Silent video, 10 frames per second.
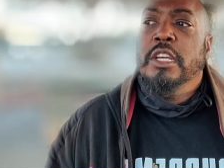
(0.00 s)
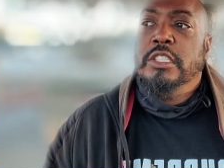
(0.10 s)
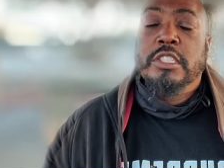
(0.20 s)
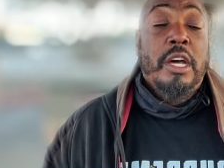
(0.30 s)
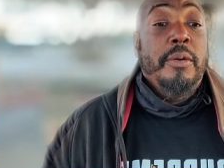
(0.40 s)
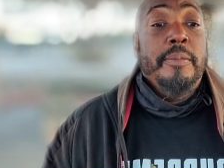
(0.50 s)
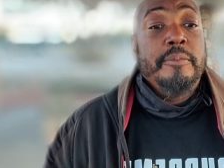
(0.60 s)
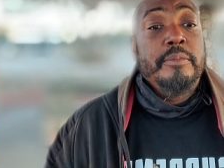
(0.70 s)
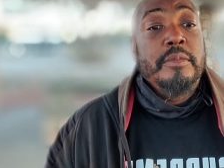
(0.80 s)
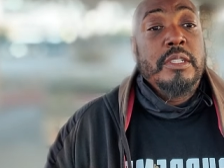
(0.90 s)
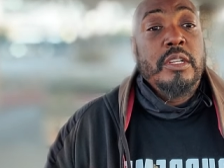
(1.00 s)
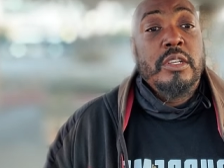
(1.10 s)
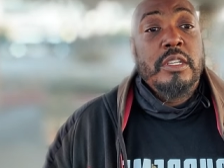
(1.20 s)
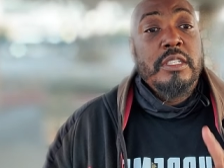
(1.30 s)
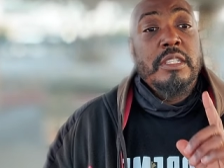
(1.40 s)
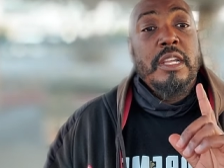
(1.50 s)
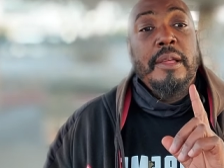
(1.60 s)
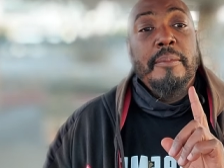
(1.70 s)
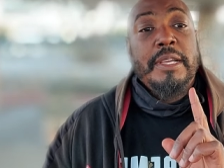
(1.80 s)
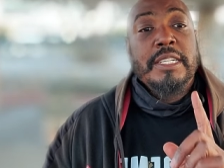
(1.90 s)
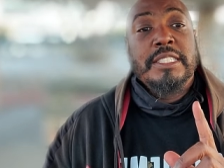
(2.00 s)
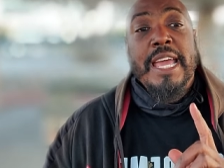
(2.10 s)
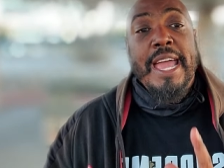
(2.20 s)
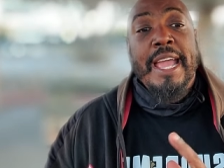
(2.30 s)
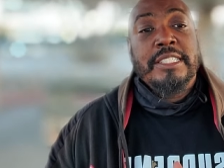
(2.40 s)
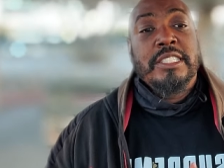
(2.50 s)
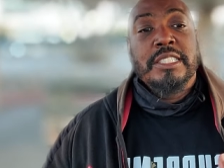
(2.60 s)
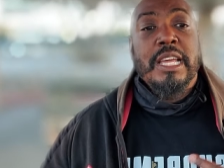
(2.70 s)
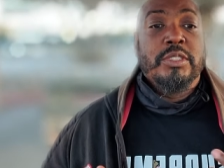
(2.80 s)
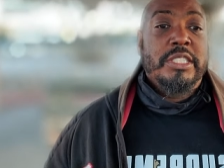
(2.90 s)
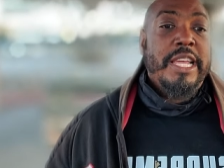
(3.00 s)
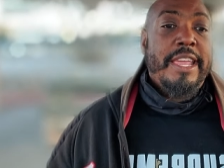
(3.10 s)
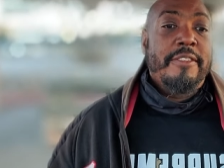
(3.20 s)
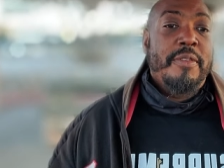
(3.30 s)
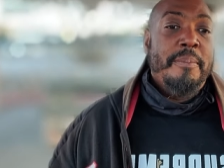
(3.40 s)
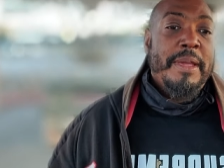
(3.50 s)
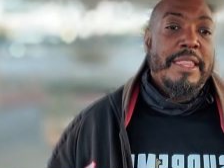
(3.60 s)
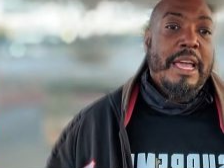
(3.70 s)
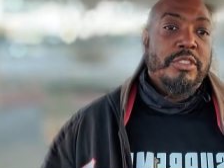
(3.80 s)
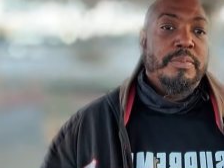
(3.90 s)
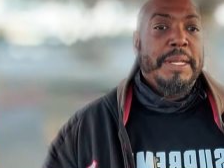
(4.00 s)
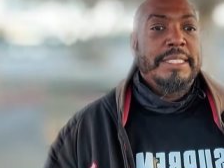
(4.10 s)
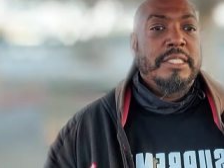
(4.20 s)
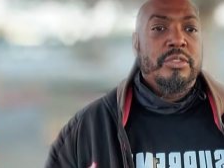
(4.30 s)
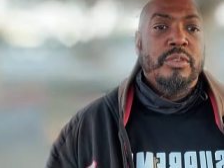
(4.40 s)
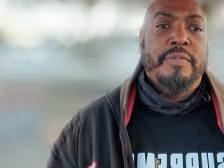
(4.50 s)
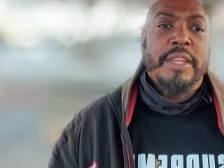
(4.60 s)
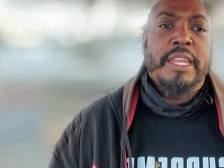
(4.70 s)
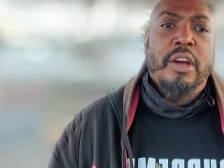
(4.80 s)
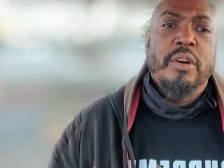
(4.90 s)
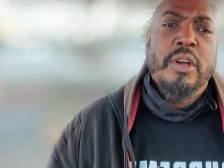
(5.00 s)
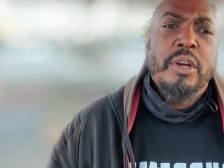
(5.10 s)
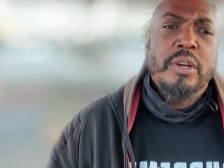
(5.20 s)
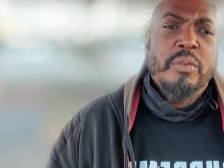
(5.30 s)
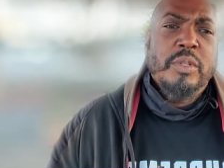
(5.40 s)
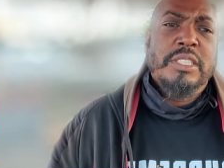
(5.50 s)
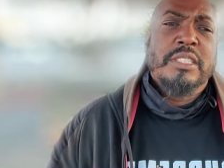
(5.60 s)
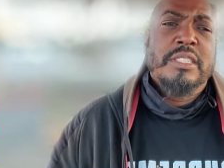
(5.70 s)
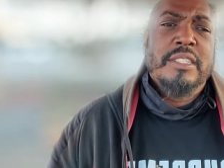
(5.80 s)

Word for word: So, because the actions that was taken from me that was placed into a video was